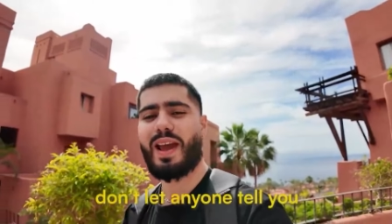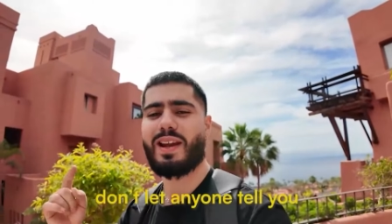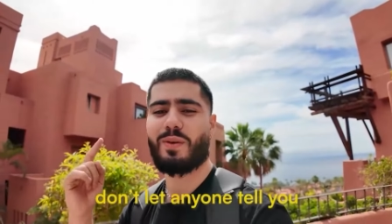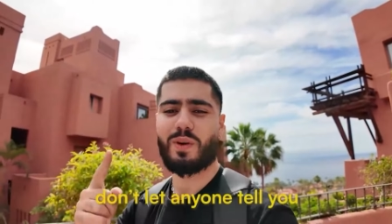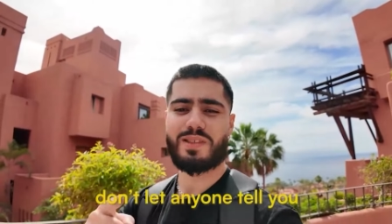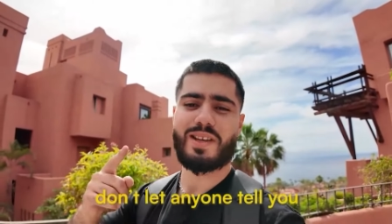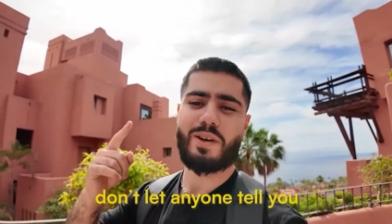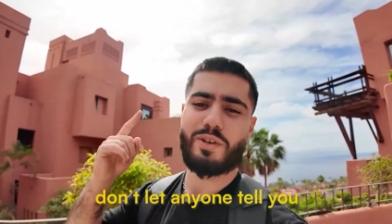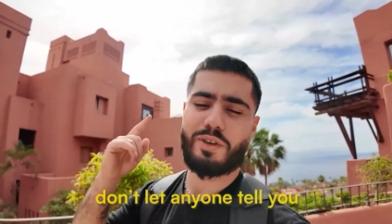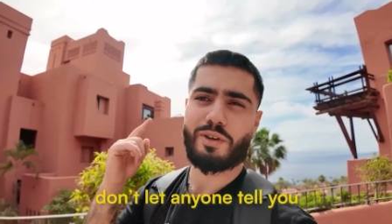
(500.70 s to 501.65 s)
let anyone
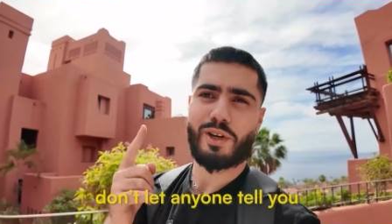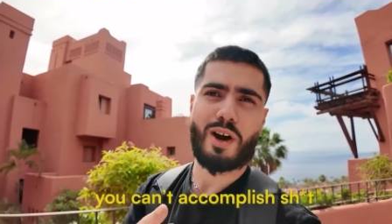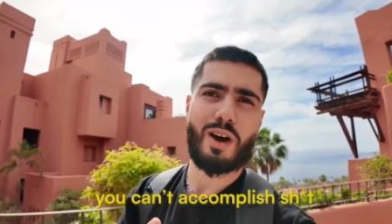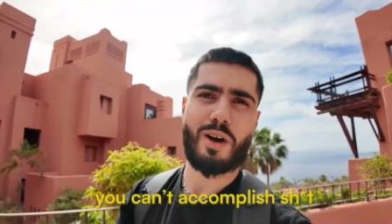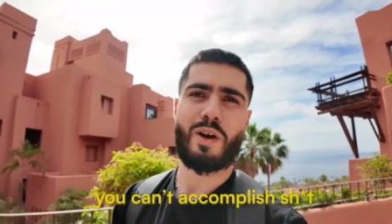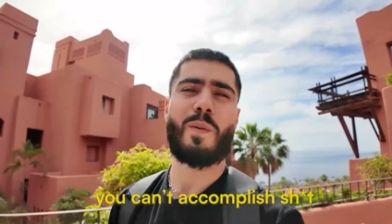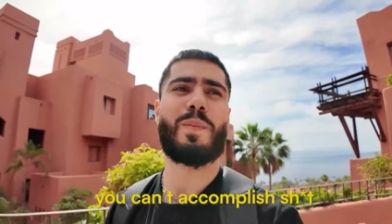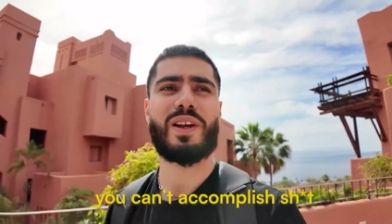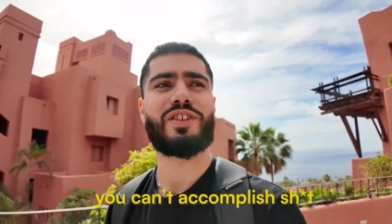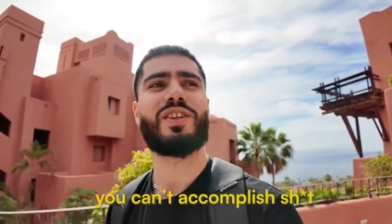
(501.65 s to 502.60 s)
tell you you can't
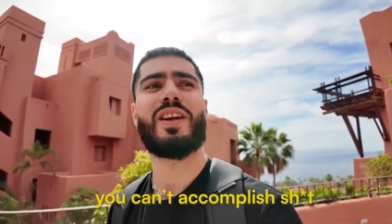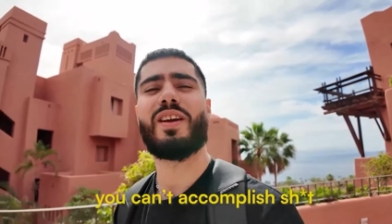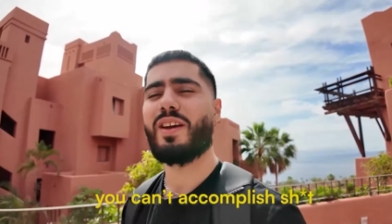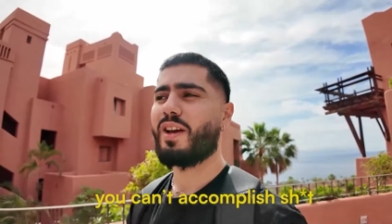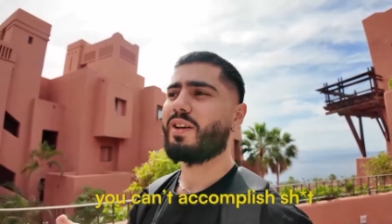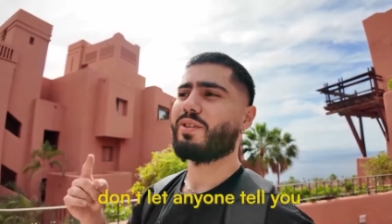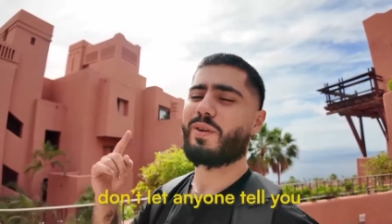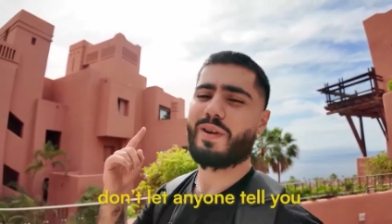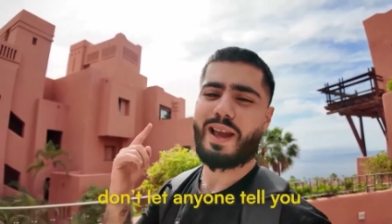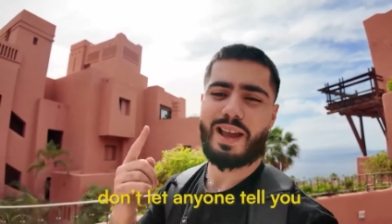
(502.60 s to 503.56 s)
accomplish shit
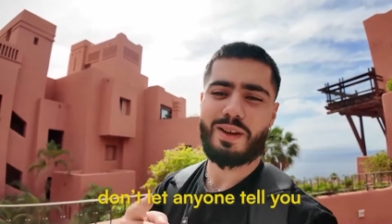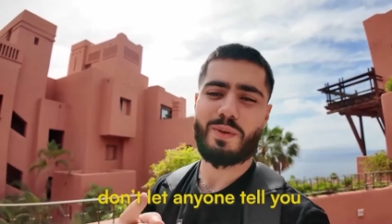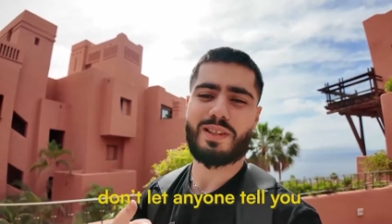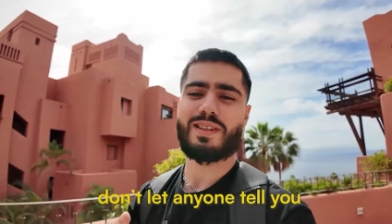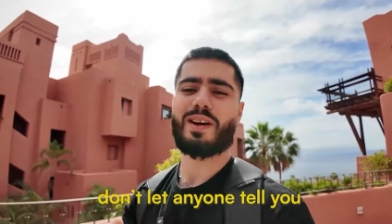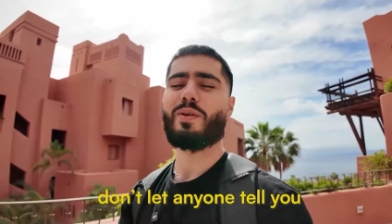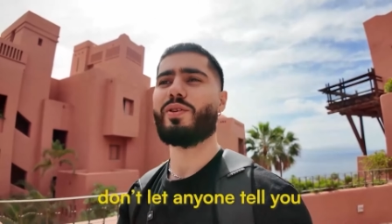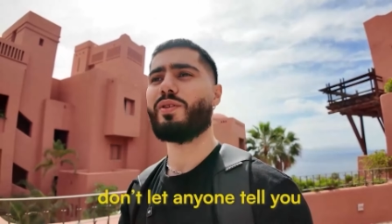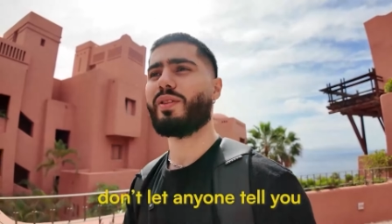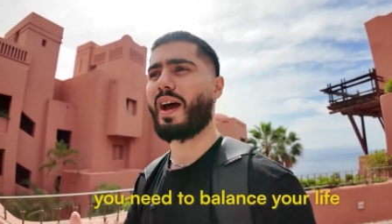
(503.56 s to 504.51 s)
don't let anyone
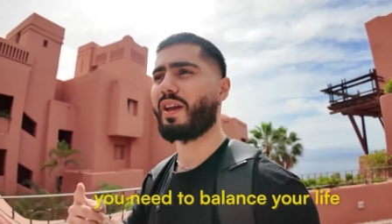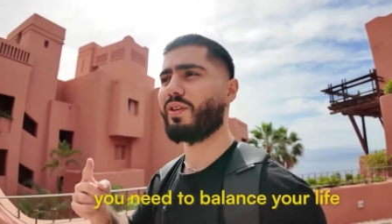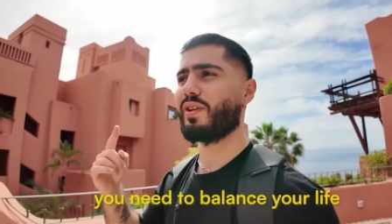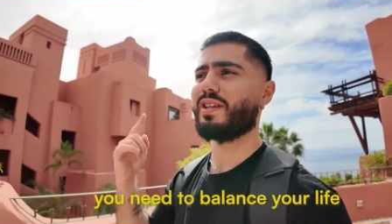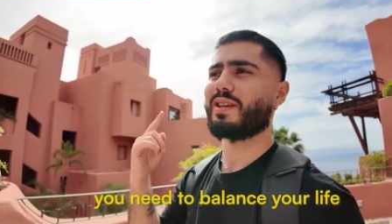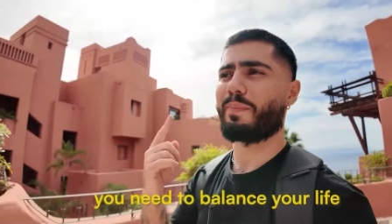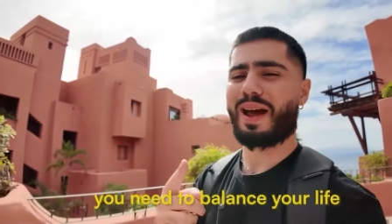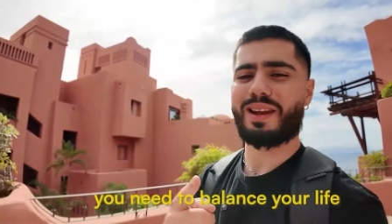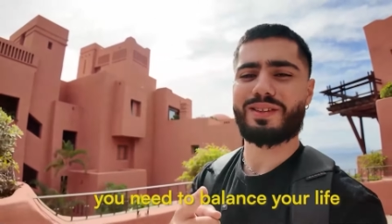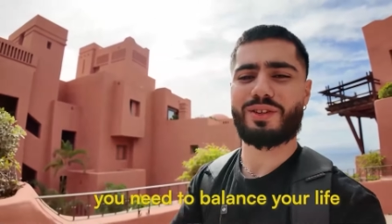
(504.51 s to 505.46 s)
tell you that you need to
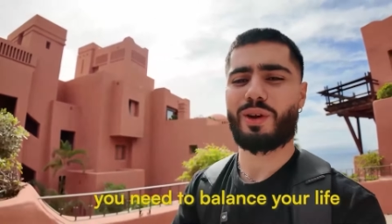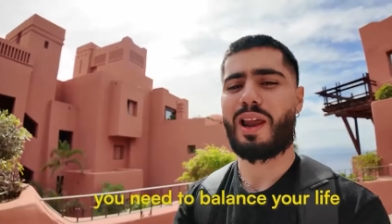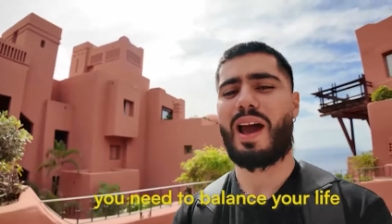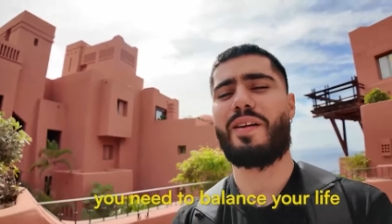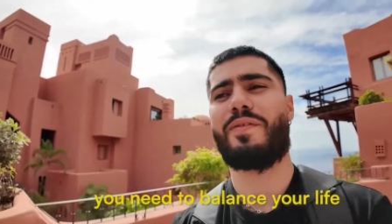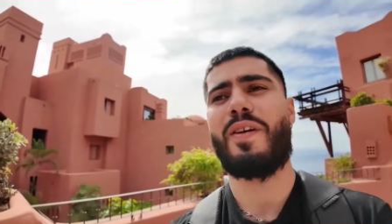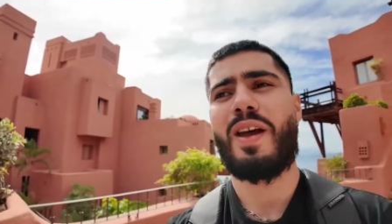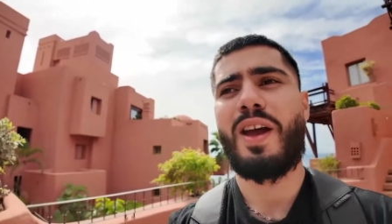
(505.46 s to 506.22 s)
balance your life.